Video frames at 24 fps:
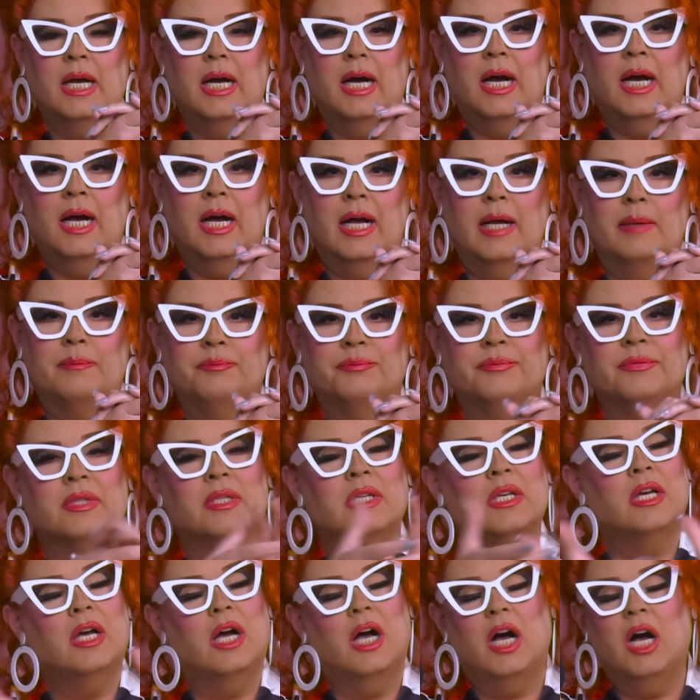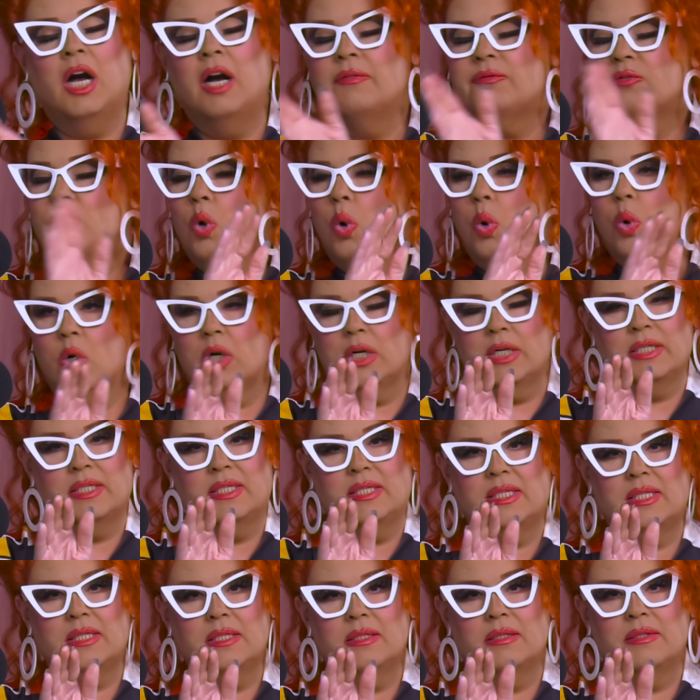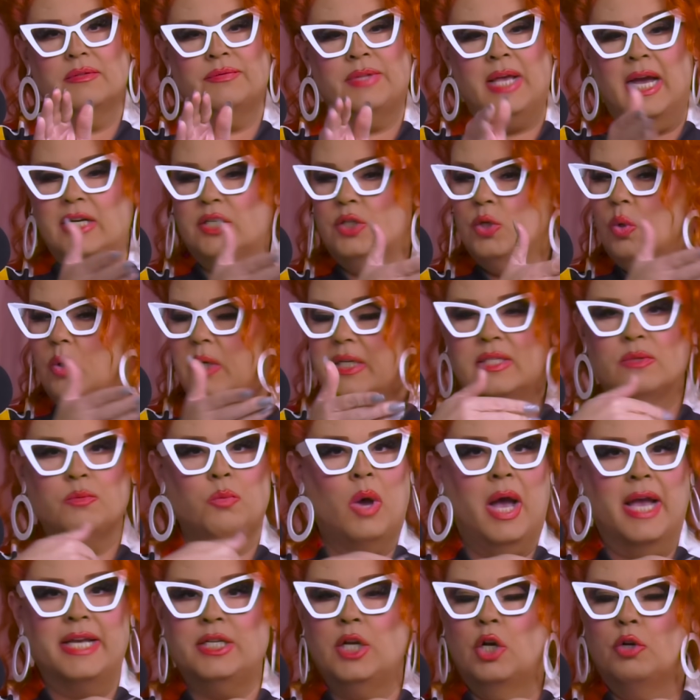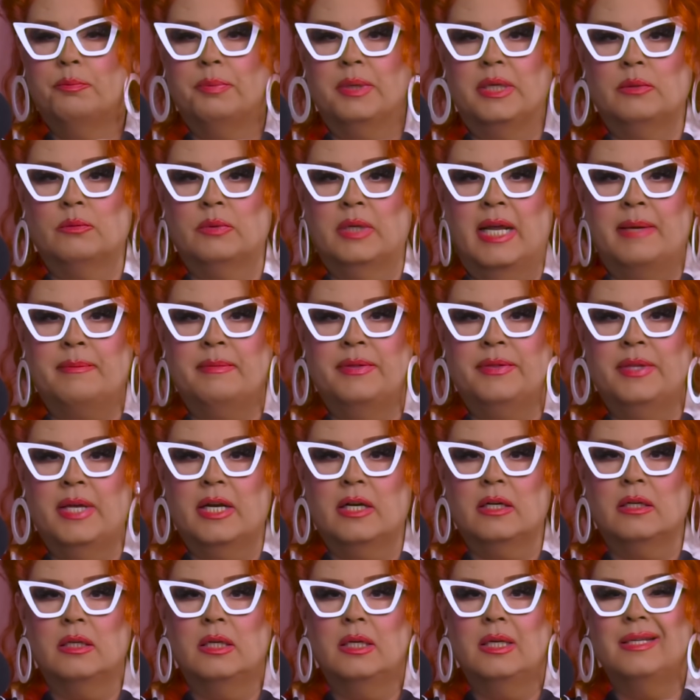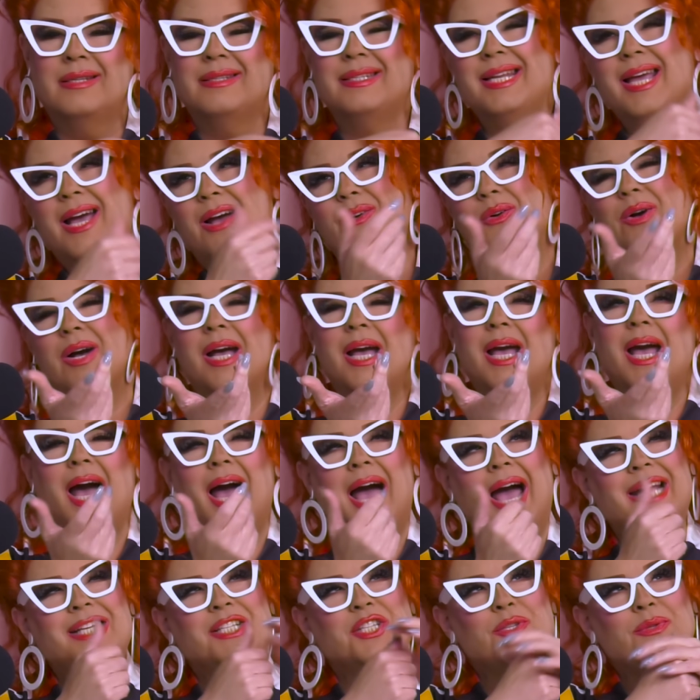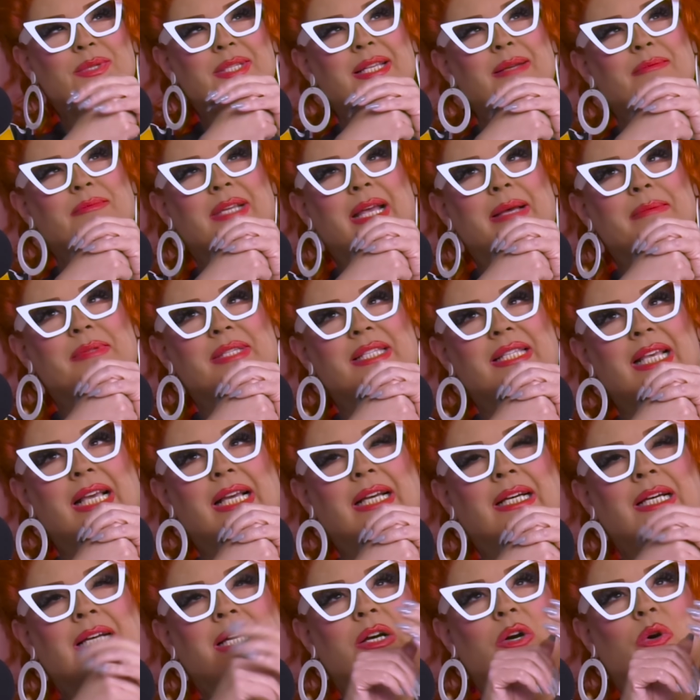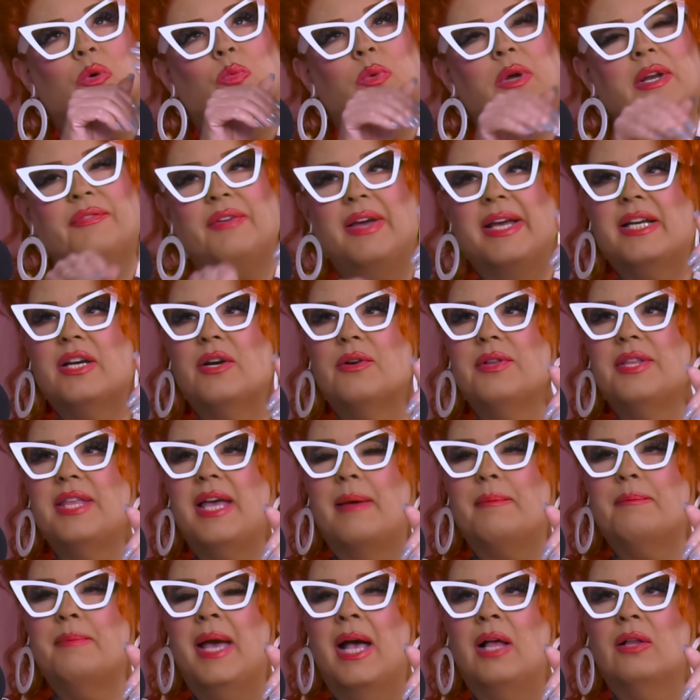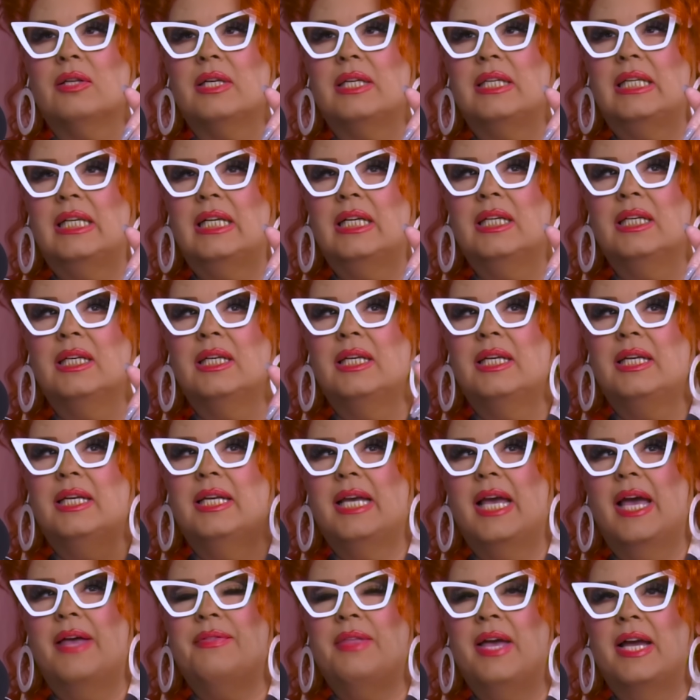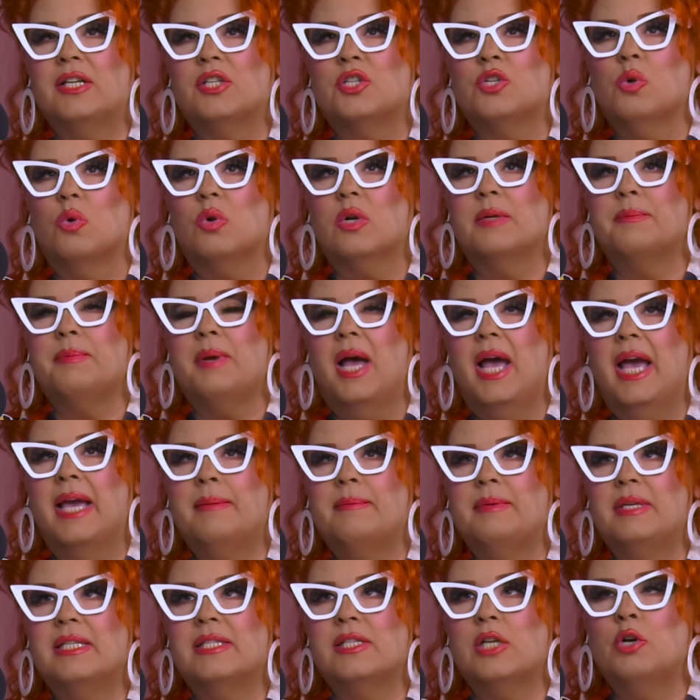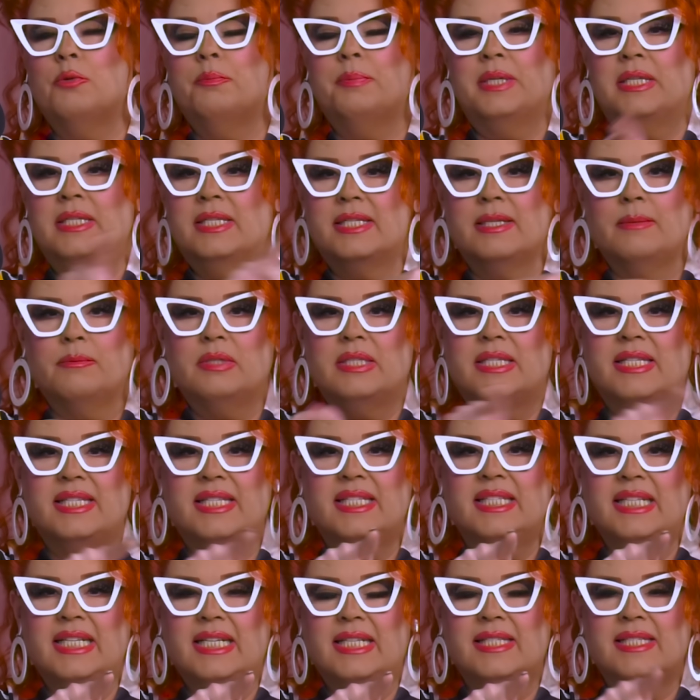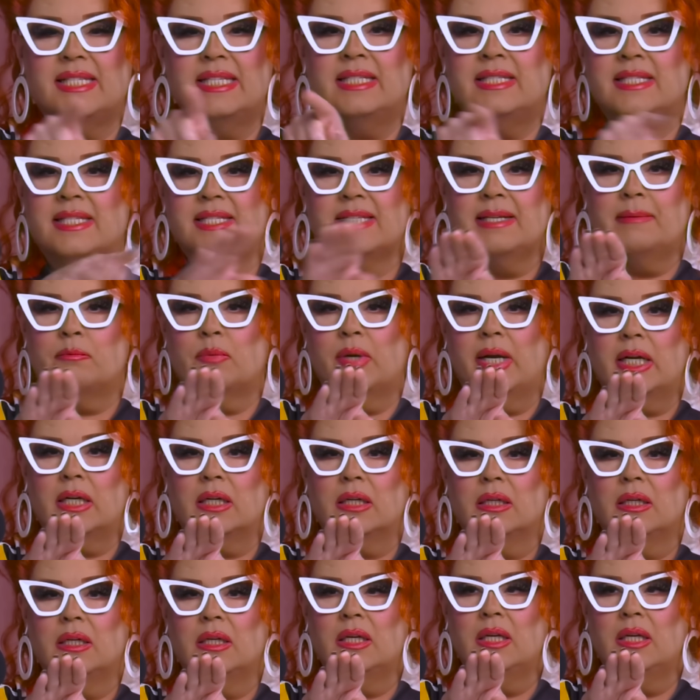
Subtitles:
Of course, that door is wide open when I'm in there. Now, I do sometimes think, what if I go to that balcony and that door behind me is open and someone sneaks in somewhere?